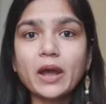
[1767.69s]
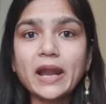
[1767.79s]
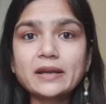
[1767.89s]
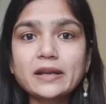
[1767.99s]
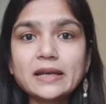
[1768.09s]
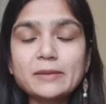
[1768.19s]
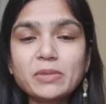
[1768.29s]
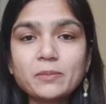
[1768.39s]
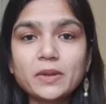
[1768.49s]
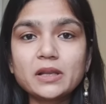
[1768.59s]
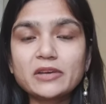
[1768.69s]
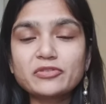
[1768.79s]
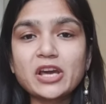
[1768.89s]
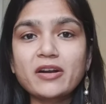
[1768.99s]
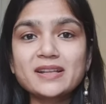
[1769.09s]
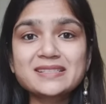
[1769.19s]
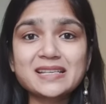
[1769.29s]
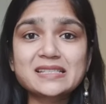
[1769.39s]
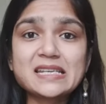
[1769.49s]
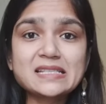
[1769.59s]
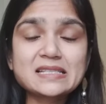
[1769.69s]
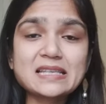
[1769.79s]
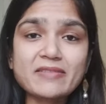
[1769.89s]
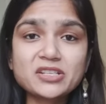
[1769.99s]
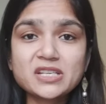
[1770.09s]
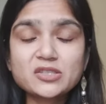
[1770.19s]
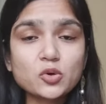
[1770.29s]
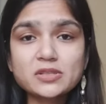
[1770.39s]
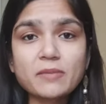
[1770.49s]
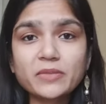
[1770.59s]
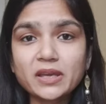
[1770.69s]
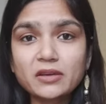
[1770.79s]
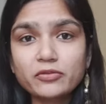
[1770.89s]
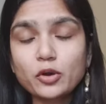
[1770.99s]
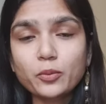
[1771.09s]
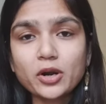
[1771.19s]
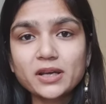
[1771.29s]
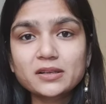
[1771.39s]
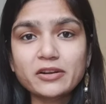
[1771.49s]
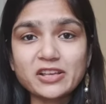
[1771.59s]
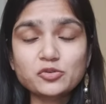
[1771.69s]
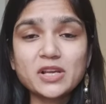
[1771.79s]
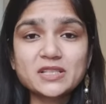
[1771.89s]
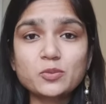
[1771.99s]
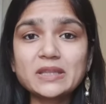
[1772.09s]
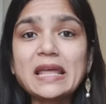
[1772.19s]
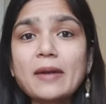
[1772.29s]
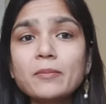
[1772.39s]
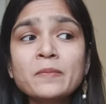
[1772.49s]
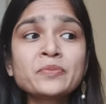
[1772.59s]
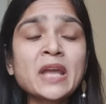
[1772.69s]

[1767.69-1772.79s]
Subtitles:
elderly people, if they are in 60s and 70s or something, if your product resonates with them.